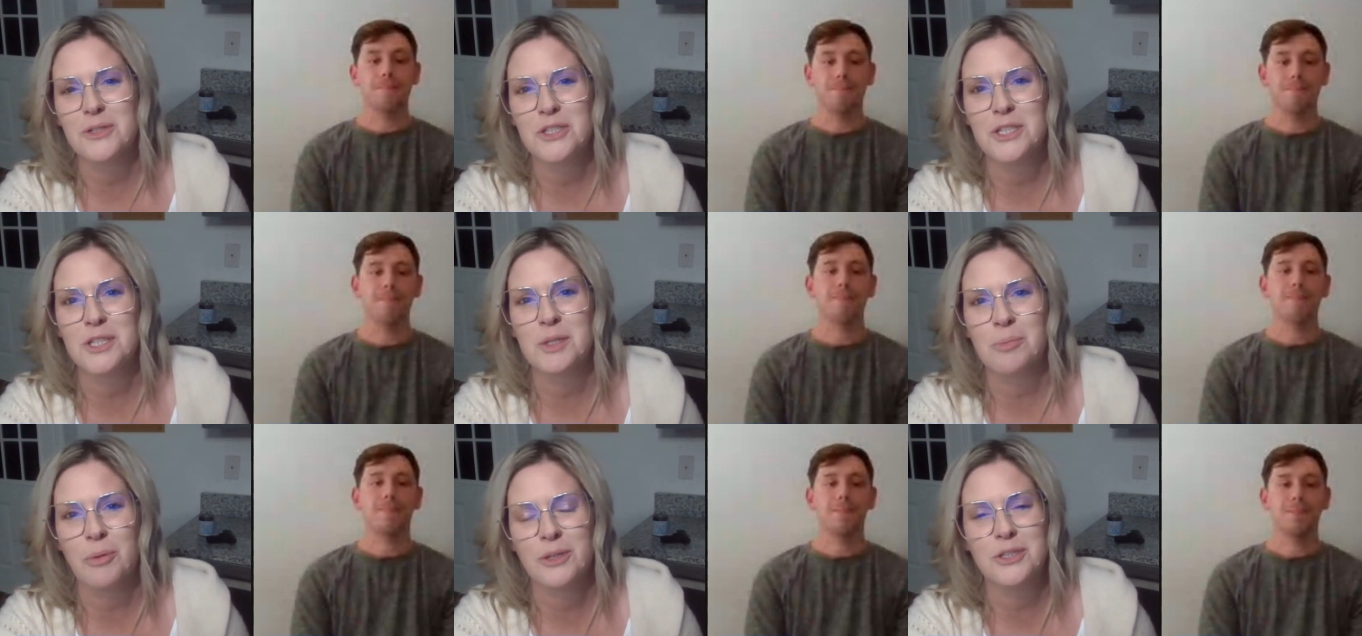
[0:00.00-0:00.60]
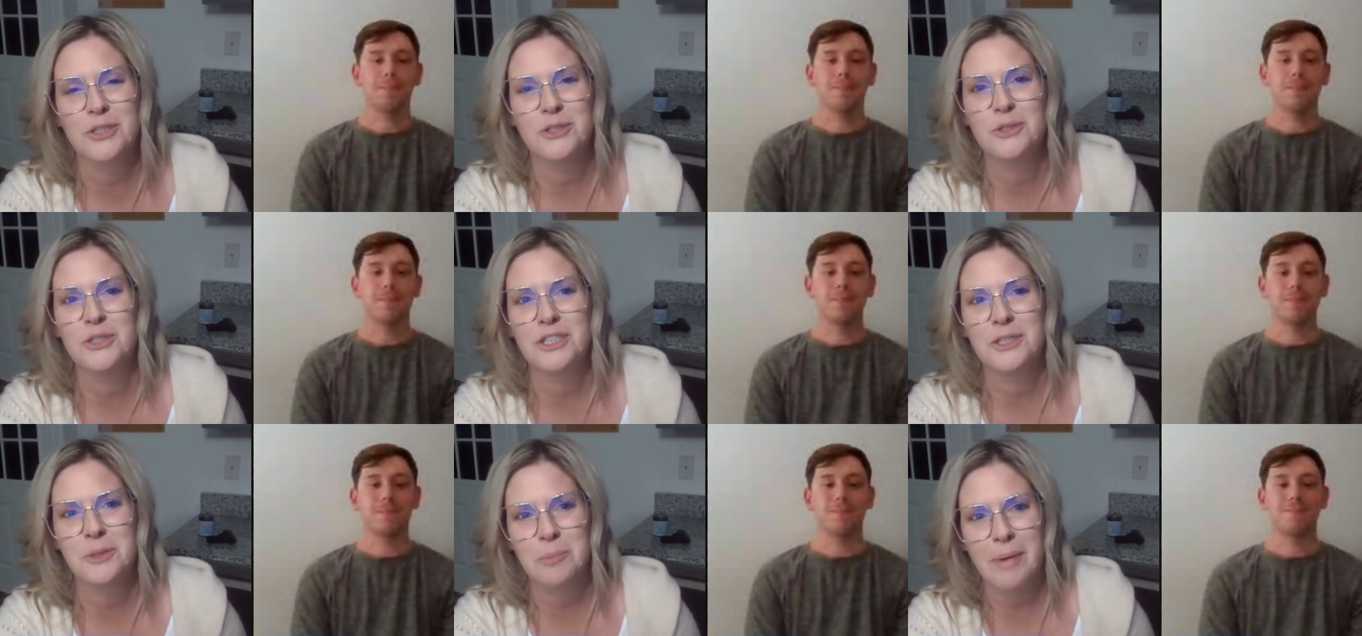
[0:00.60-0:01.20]
Speaker 1: she supports you.
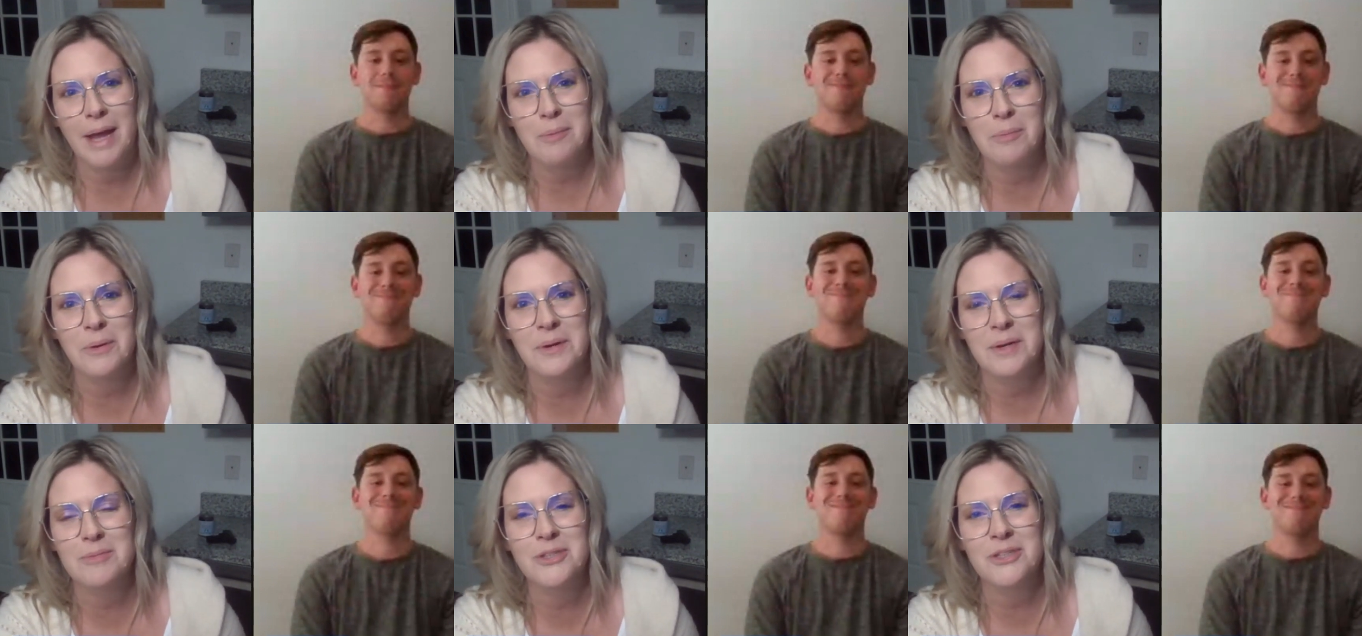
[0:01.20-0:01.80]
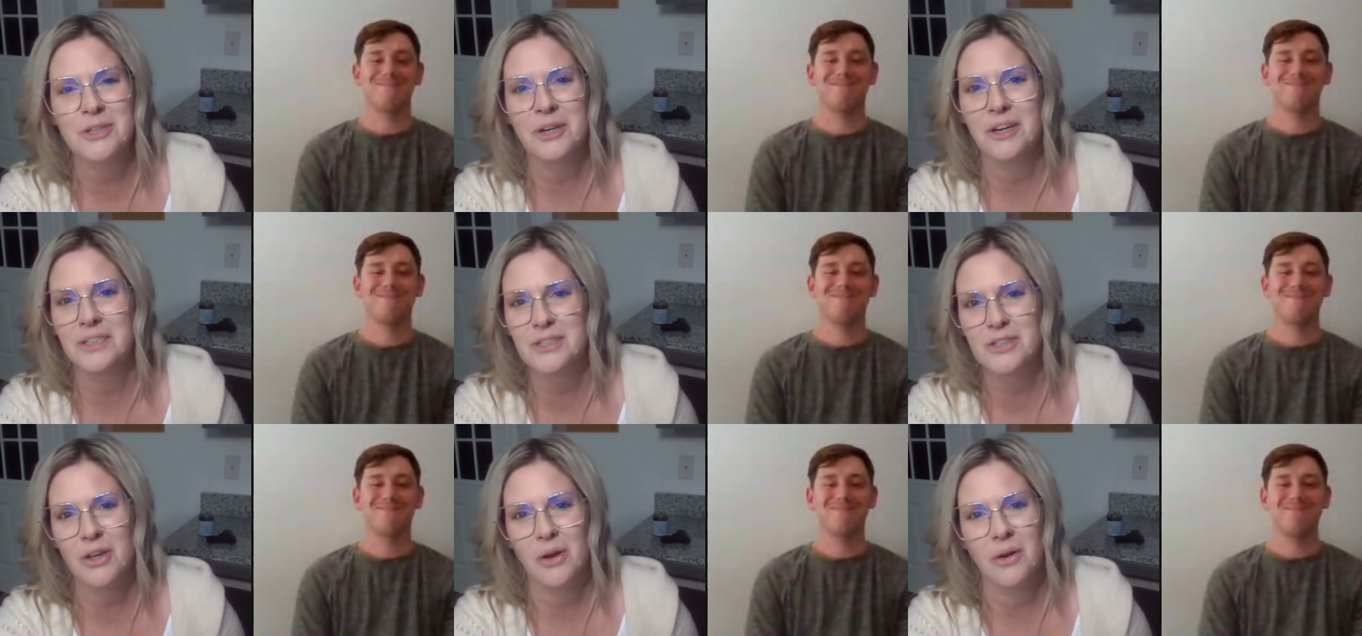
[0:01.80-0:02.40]
She's your backbone, I'm sure.
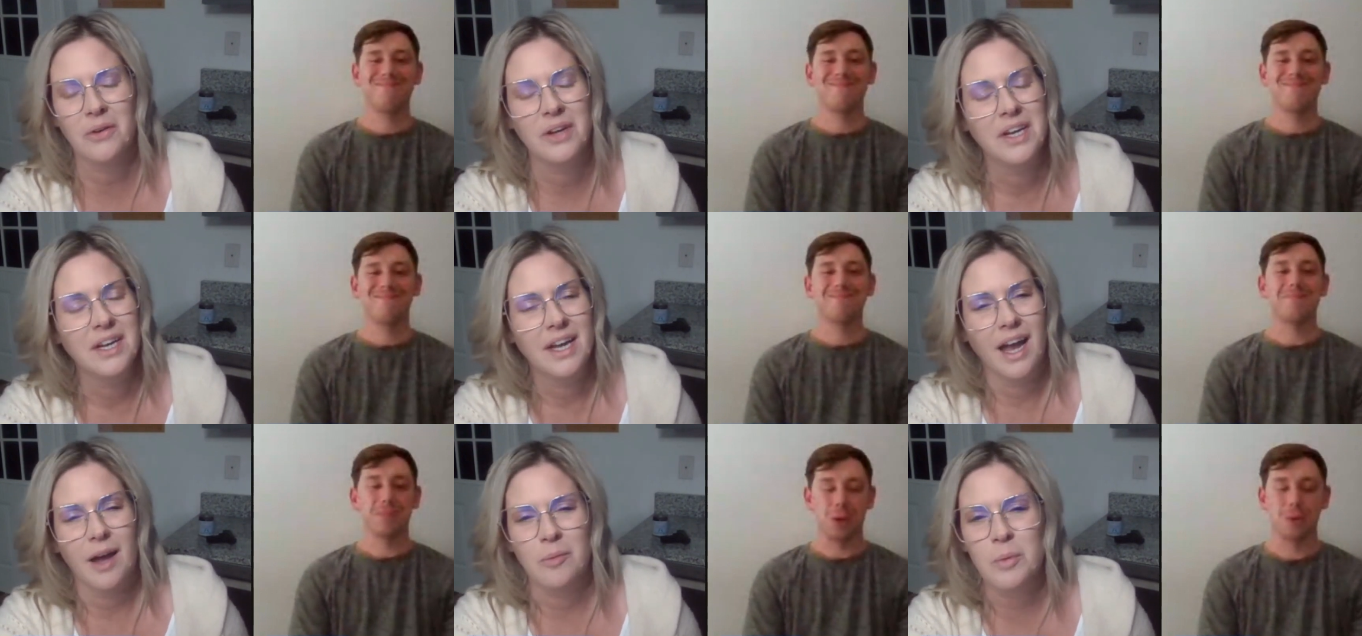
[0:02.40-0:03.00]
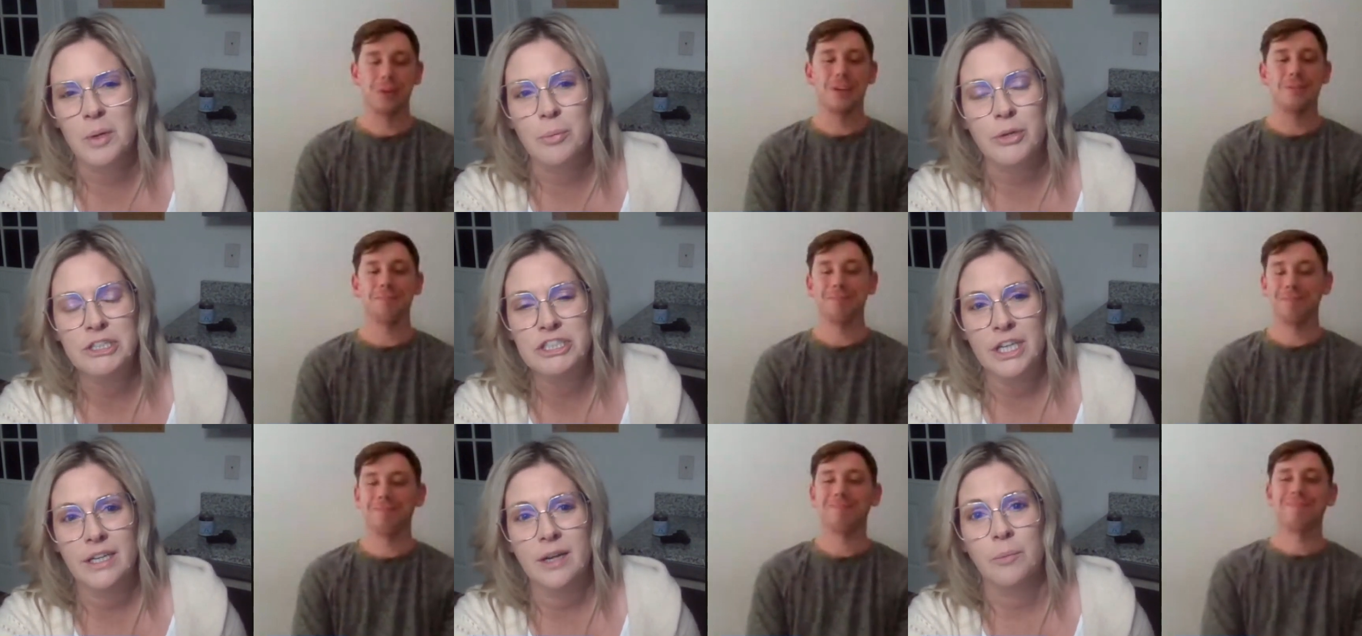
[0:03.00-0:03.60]
So um, we
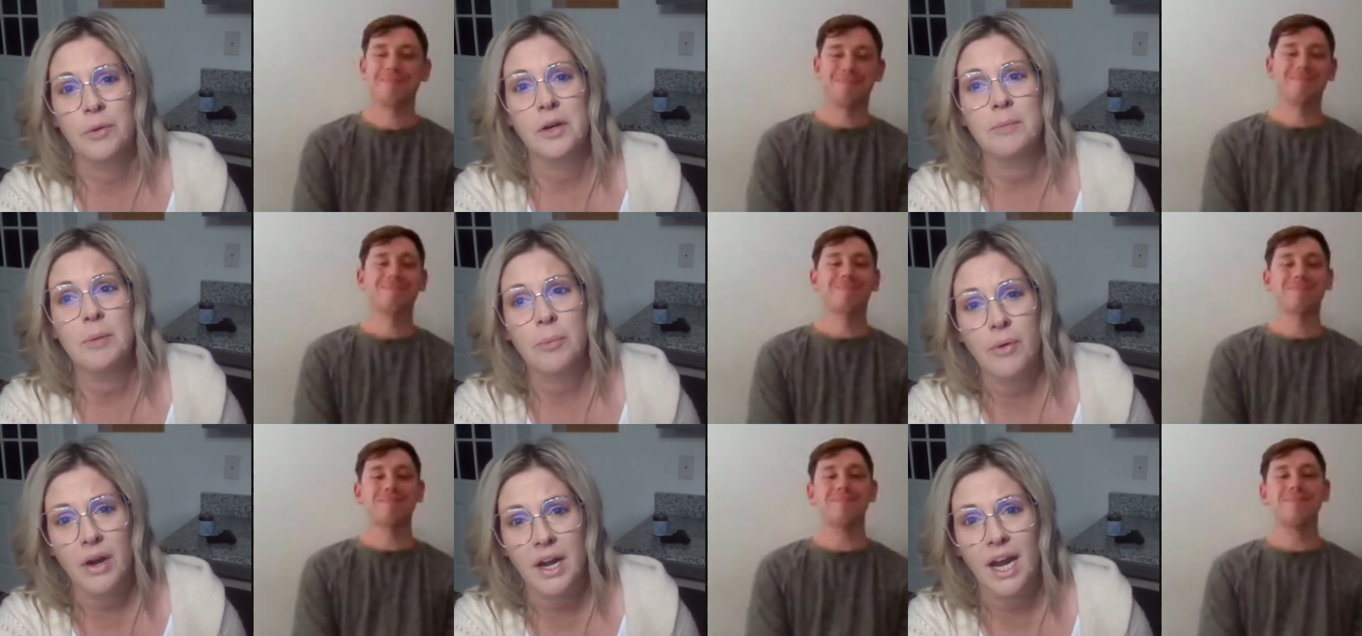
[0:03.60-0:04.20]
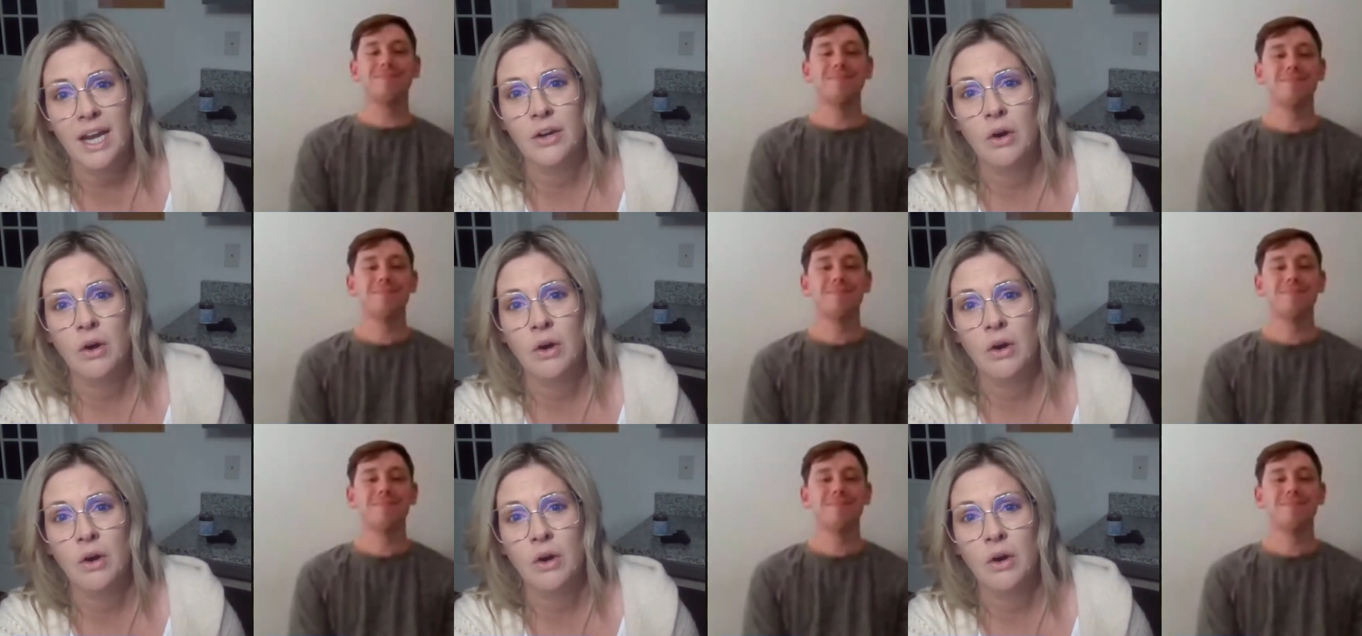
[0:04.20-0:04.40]
appreciate it. And we're going to be praying